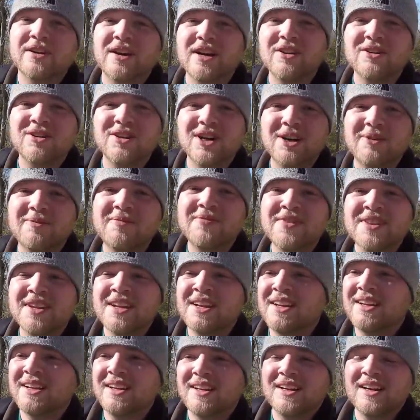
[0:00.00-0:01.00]
I don't know.
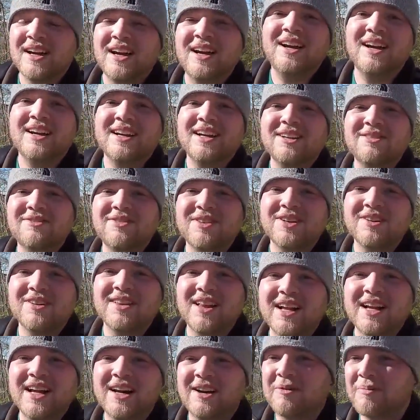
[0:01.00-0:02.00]
I gotta figure
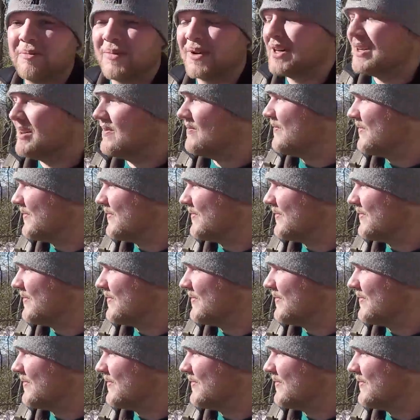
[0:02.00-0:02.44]
that out, but